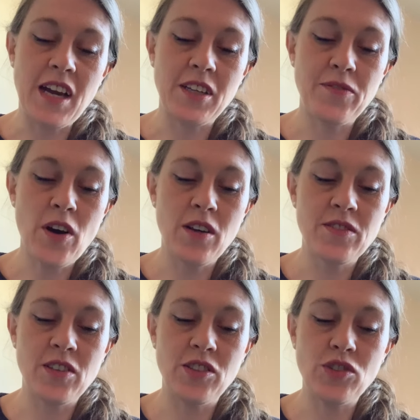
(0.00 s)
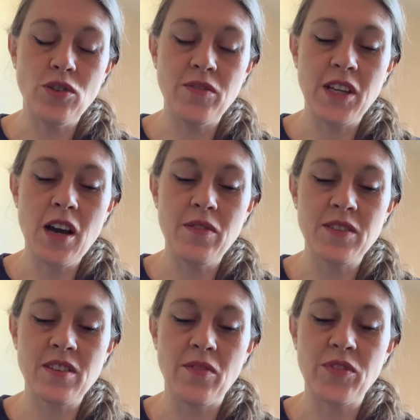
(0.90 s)
an advantage or recover
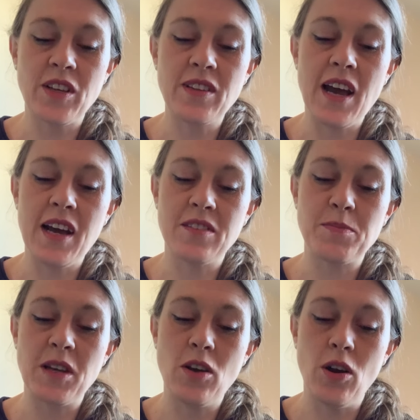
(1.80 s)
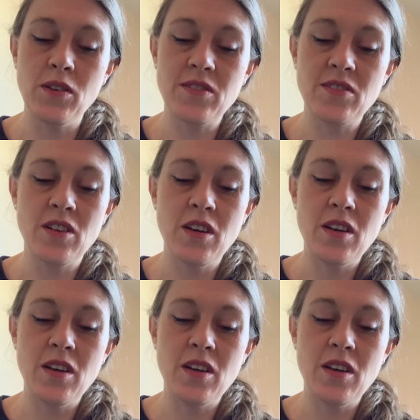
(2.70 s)
something that has been lost,